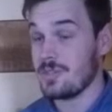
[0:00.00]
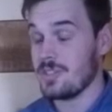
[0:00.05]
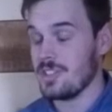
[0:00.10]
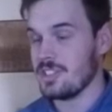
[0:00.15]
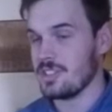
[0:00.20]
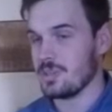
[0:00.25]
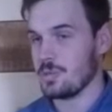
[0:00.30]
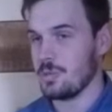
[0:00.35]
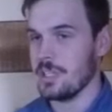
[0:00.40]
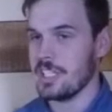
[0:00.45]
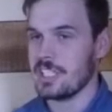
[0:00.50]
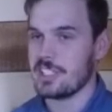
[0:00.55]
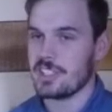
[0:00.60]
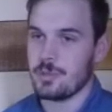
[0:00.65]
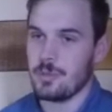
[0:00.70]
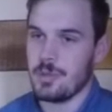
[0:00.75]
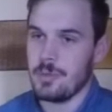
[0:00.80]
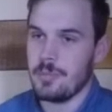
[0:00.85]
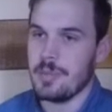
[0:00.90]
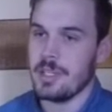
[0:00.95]
of these weeks
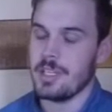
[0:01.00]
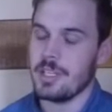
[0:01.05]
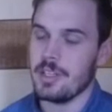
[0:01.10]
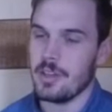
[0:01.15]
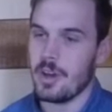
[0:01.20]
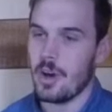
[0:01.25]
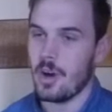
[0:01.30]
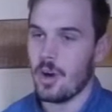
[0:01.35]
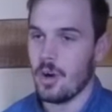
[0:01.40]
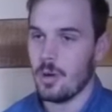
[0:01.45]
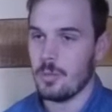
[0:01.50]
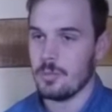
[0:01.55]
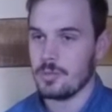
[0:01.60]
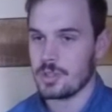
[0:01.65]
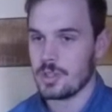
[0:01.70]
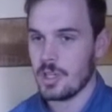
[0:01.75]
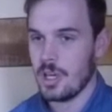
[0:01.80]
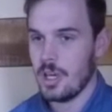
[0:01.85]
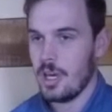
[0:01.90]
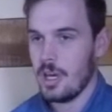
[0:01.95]
that we meet in the
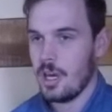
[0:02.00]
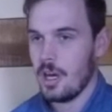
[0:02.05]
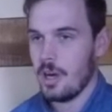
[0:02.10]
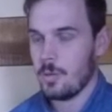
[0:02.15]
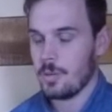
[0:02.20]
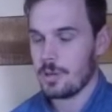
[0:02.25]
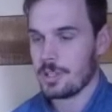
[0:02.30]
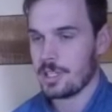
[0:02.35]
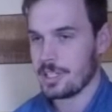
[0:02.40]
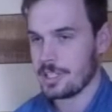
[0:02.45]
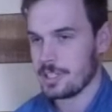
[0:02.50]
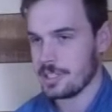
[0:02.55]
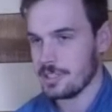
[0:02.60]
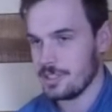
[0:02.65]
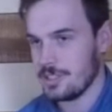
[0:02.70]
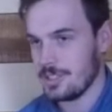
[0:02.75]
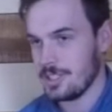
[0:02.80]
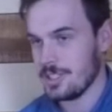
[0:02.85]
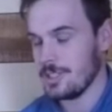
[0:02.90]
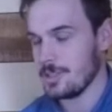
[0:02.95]
homes, we're going to
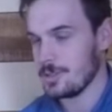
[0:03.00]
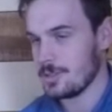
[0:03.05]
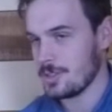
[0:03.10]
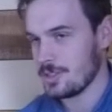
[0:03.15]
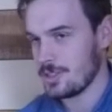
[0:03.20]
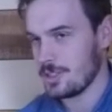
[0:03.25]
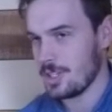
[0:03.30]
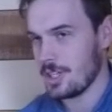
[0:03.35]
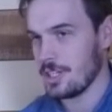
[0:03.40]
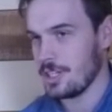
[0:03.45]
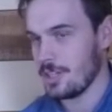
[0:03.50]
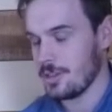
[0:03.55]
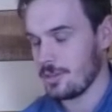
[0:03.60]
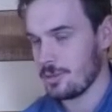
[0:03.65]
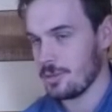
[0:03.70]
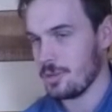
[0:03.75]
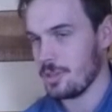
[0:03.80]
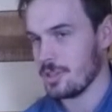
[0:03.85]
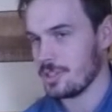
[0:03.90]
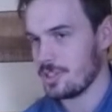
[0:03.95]
continue studying
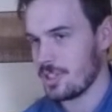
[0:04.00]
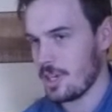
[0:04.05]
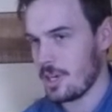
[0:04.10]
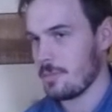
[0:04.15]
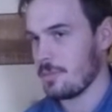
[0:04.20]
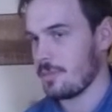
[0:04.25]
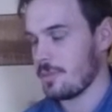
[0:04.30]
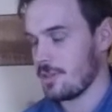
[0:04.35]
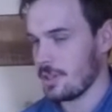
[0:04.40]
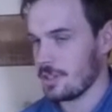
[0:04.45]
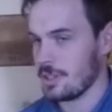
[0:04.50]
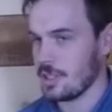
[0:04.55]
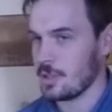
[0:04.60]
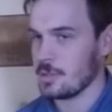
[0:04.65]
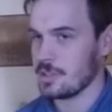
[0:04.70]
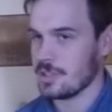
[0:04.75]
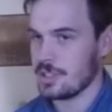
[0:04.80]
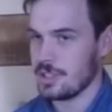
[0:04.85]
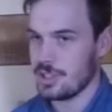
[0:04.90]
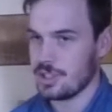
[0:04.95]
through the same thing that
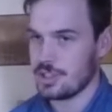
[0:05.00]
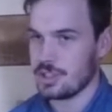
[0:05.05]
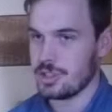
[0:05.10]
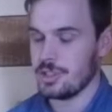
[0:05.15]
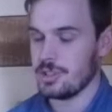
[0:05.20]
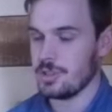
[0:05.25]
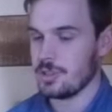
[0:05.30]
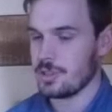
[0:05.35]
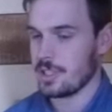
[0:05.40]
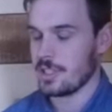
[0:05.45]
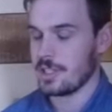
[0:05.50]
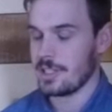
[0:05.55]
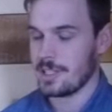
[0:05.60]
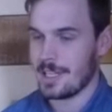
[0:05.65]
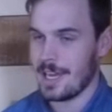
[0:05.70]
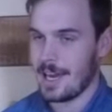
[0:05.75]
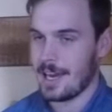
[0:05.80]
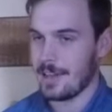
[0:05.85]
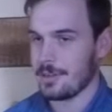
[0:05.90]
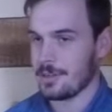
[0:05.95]
was introduced at the
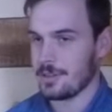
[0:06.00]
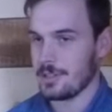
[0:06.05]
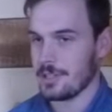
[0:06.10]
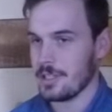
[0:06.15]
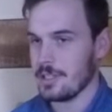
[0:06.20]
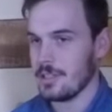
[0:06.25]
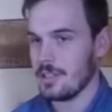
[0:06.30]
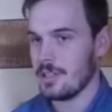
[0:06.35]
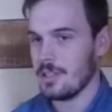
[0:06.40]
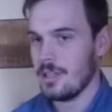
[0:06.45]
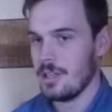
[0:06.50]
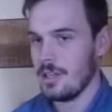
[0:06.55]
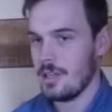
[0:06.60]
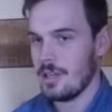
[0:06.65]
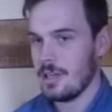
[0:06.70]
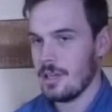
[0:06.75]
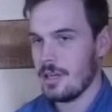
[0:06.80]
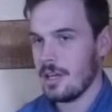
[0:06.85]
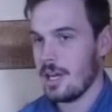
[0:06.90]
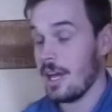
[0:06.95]
gathering.
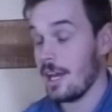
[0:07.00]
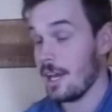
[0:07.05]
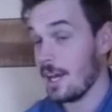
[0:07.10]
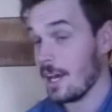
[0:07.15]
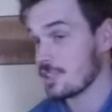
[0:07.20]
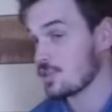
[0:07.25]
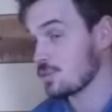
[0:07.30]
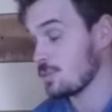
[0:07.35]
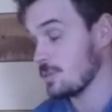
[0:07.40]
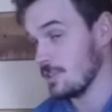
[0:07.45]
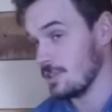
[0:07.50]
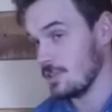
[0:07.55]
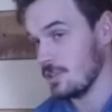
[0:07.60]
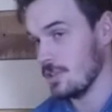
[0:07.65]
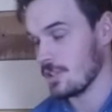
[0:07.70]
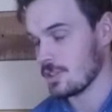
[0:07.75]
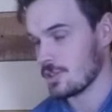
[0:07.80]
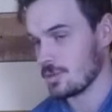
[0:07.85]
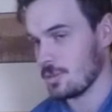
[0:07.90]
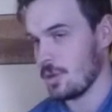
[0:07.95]
And as we do
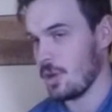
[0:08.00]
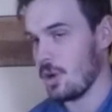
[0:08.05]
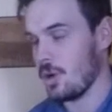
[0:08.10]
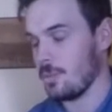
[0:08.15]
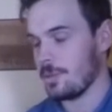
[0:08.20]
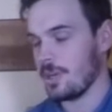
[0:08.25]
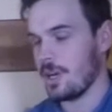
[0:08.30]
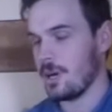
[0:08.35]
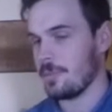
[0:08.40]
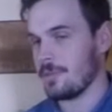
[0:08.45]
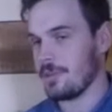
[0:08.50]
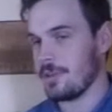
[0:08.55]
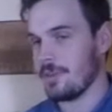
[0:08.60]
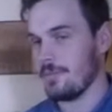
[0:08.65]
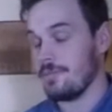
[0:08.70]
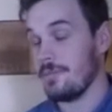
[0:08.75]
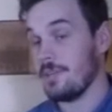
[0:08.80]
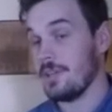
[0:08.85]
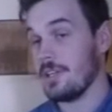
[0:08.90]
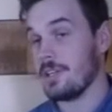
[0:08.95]
this, we'll open up with a
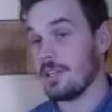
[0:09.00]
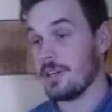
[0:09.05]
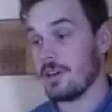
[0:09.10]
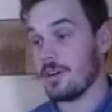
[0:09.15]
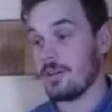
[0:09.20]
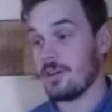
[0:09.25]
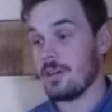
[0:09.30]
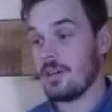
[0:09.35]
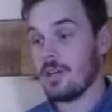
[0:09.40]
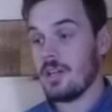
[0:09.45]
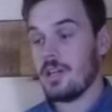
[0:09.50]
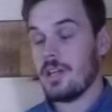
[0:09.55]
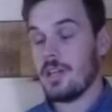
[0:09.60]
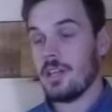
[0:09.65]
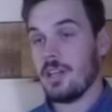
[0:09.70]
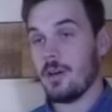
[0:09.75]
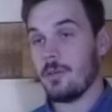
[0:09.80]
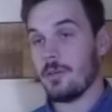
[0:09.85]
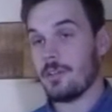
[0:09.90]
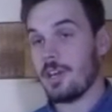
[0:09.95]
video
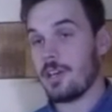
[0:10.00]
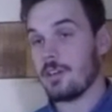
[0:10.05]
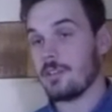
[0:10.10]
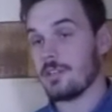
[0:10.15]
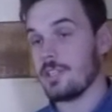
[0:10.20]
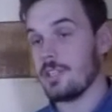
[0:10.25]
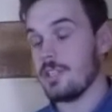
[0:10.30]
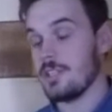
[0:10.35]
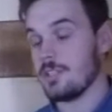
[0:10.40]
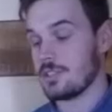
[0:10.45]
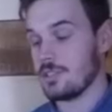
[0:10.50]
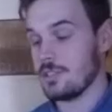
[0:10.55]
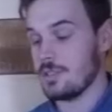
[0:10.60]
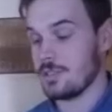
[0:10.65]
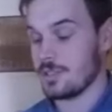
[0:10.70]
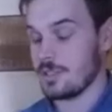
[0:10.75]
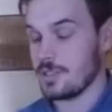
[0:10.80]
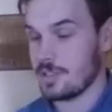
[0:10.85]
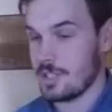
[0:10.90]
that will not only introduce the